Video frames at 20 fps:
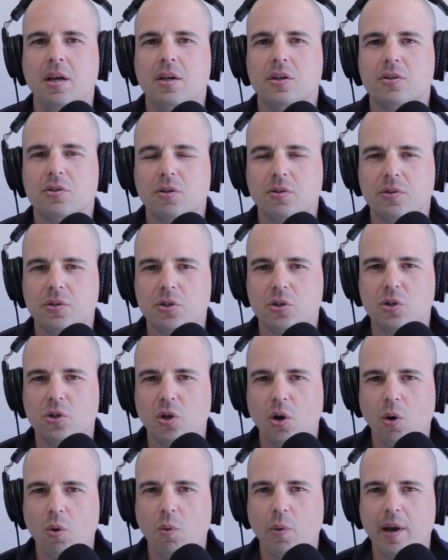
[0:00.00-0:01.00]
So there's
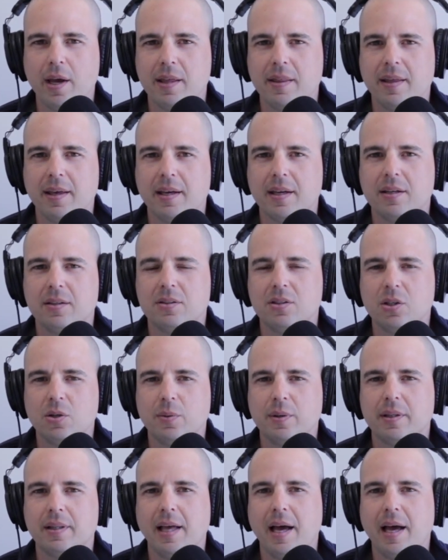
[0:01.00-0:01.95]
no way they could do it.